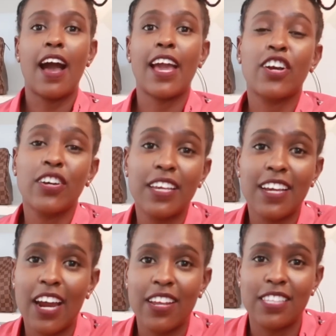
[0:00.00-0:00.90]
I couldn't
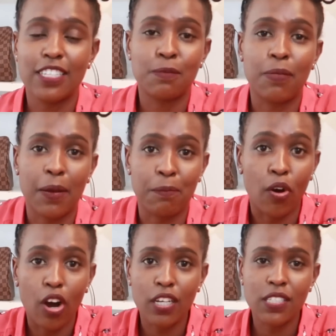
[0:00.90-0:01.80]
carry this
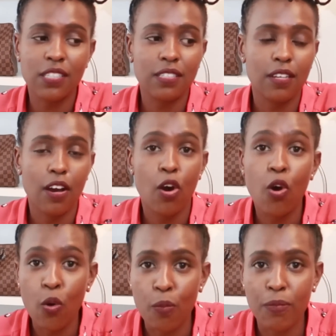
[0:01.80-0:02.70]
box
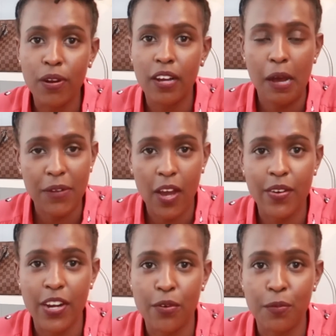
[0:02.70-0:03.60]
home. I'm now
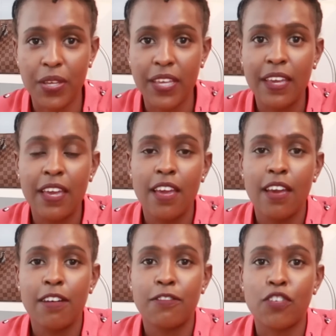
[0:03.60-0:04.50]
in Nairobi
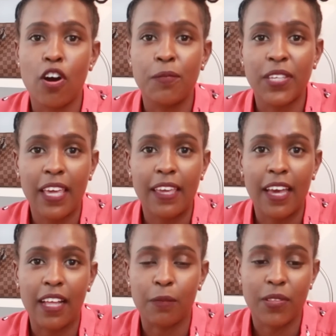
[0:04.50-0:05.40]
from
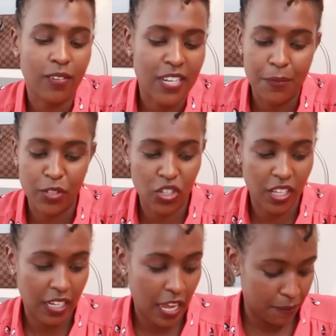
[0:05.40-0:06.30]
KL without
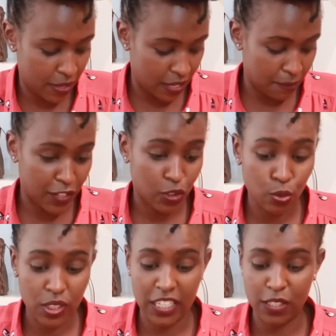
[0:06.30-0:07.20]
damaging it. I mean, my
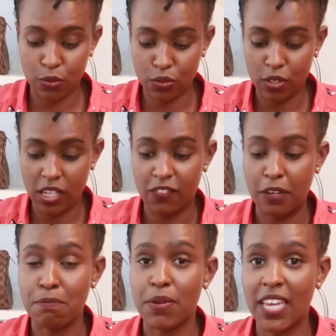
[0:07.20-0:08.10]
suitcase was not
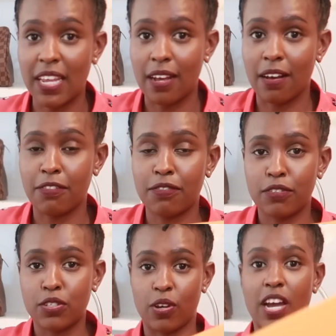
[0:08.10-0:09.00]
even big enough
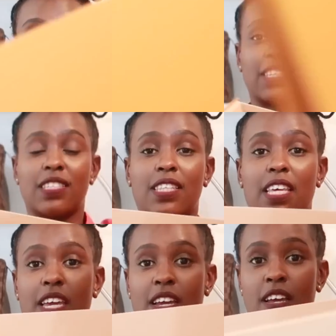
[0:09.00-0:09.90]
to carry this
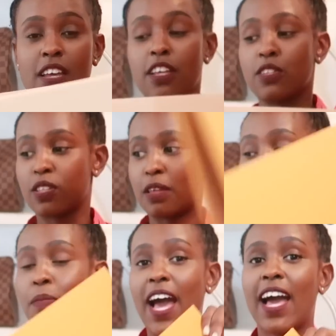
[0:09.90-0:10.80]
thing. So the
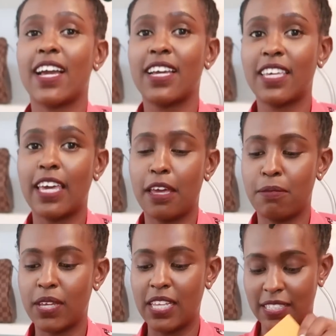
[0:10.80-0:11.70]
bag
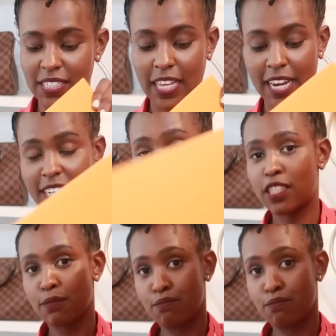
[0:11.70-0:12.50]
came inside this